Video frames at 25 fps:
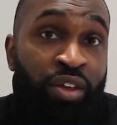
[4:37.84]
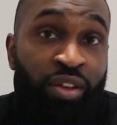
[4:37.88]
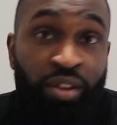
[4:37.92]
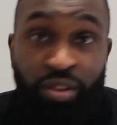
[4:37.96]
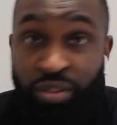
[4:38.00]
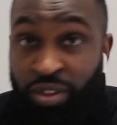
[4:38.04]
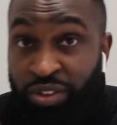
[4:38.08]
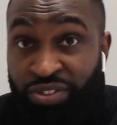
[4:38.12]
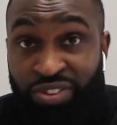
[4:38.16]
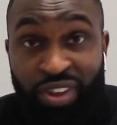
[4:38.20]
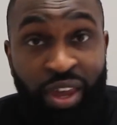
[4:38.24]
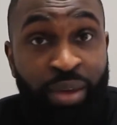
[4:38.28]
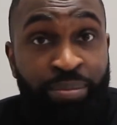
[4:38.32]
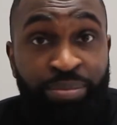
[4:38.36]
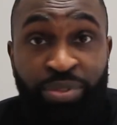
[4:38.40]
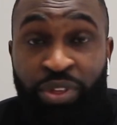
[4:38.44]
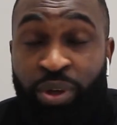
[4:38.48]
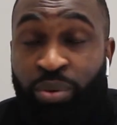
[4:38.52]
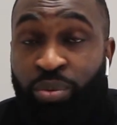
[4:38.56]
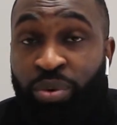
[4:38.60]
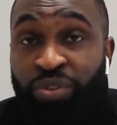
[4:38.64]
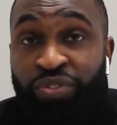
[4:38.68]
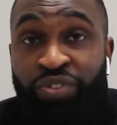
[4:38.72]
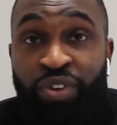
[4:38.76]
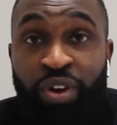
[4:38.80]
The same
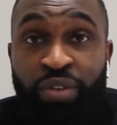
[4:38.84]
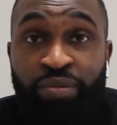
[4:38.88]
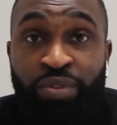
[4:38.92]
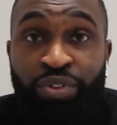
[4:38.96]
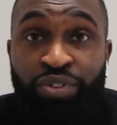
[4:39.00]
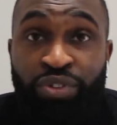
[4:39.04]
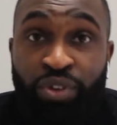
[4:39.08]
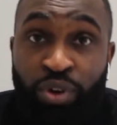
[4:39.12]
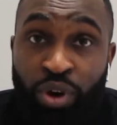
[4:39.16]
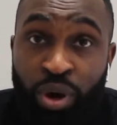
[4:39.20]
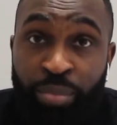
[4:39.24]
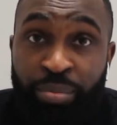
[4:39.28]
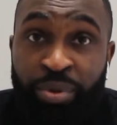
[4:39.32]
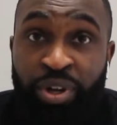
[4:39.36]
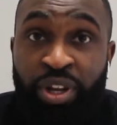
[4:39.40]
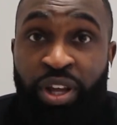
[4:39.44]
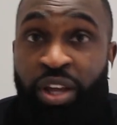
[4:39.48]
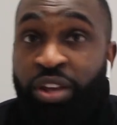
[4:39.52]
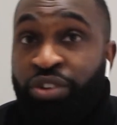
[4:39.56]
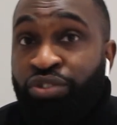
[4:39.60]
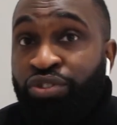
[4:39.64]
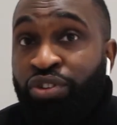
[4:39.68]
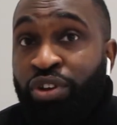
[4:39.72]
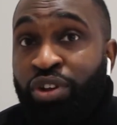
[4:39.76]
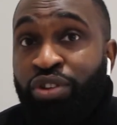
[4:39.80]
thing with serviced
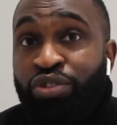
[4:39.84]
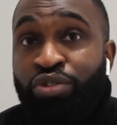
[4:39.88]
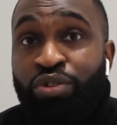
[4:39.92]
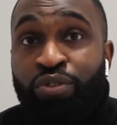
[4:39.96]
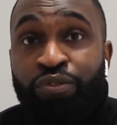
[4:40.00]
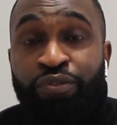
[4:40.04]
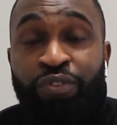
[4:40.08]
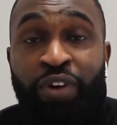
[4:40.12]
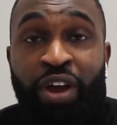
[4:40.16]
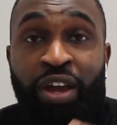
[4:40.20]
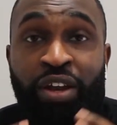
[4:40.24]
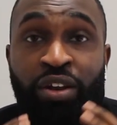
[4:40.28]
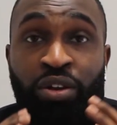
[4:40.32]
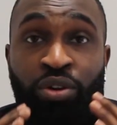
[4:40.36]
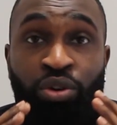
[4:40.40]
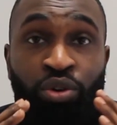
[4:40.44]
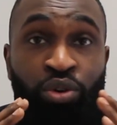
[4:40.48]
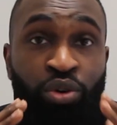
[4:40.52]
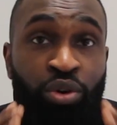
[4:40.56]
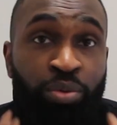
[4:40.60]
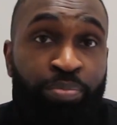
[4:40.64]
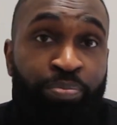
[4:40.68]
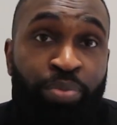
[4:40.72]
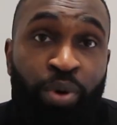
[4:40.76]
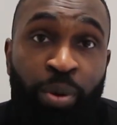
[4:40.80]
accommodation. You find a
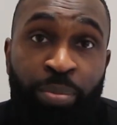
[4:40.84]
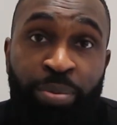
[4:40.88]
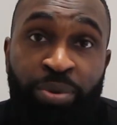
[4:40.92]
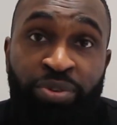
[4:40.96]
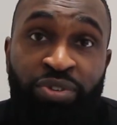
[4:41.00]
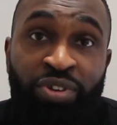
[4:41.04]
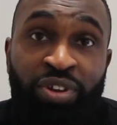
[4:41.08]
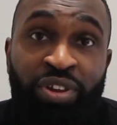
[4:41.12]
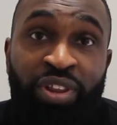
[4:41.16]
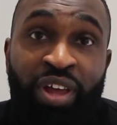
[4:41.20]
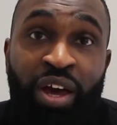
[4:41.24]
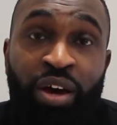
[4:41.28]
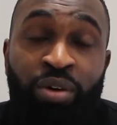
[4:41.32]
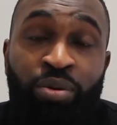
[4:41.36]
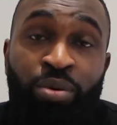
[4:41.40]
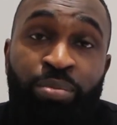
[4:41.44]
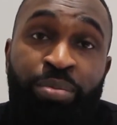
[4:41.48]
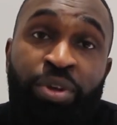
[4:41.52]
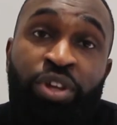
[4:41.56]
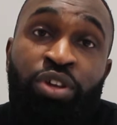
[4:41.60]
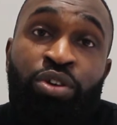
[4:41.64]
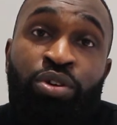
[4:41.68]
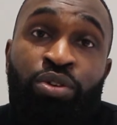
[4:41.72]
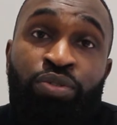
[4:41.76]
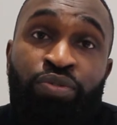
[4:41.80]
good property that will
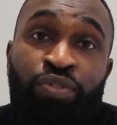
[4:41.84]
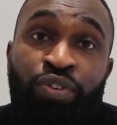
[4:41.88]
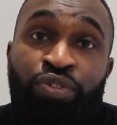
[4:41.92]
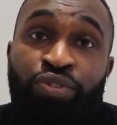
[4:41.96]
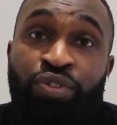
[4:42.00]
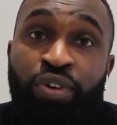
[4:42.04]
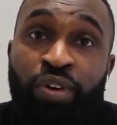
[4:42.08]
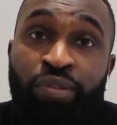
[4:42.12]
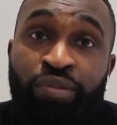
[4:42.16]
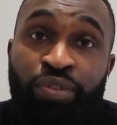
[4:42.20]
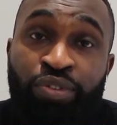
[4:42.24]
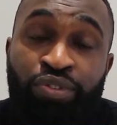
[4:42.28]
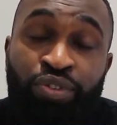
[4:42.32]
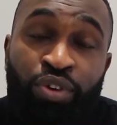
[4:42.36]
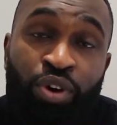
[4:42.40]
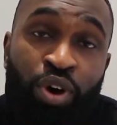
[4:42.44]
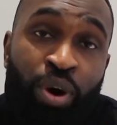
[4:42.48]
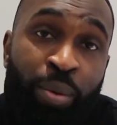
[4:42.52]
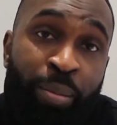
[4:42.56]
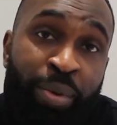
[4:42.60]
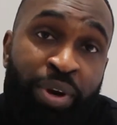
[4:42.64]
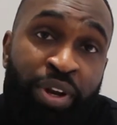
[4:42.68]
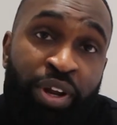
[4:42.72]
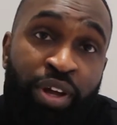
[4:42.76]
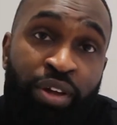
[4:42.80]
be used for serviced
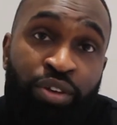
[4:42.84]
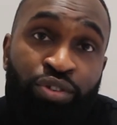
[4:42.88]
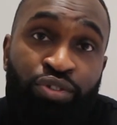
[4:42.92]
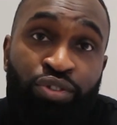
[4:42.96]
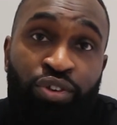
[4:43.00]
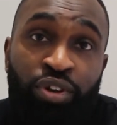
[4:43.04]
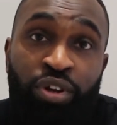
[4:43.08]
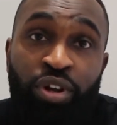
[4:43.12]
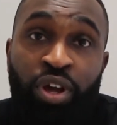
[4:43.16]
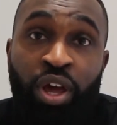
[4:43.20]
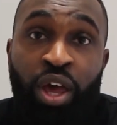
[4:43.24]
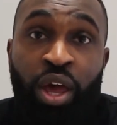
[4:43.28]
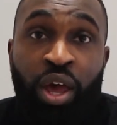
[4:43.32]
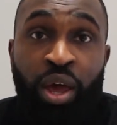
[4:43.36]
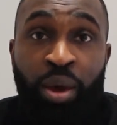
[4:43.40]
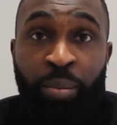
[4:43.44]
accommodation.